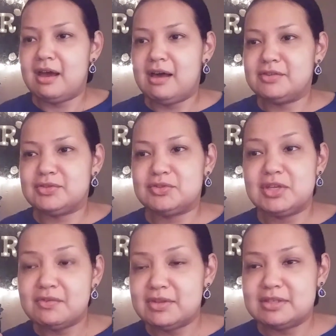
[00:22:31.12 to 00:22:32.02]
So
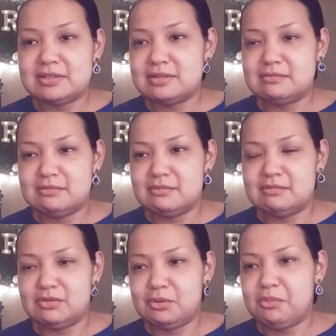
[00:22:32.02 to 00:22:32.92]
Steven's
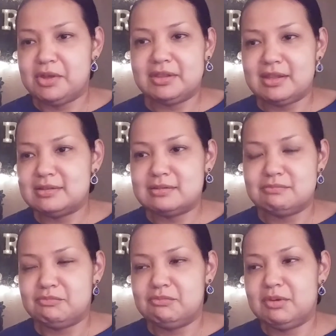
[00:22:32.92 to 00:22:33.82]
the one that's
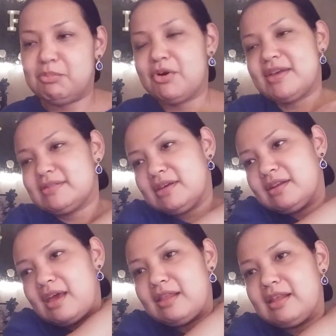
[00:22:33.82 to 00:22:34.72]

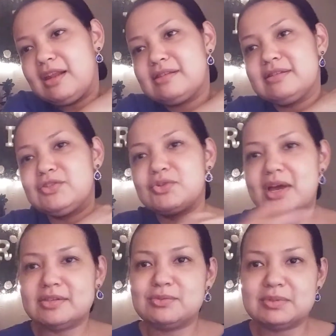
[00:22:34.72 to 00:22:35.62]
present, and then as he
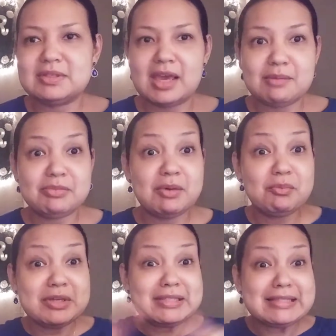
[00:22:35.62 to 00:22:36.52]
tries to escape, then
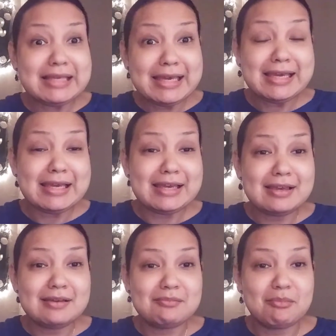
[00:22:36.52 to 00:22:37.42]
we
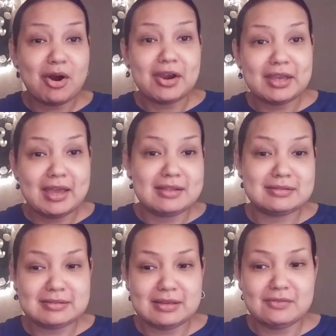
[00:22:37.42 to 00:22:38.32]
see Mark and
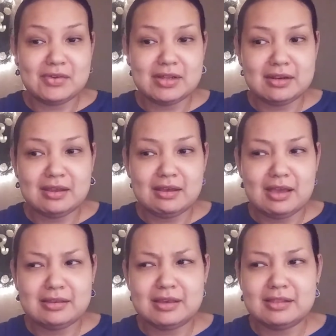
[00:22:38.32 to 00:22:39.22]
Steven,
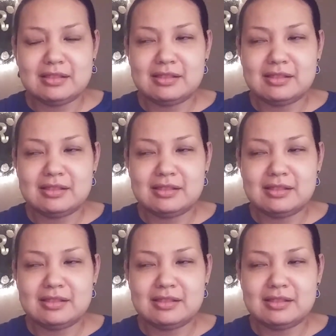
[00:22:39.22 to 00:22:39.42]
and yet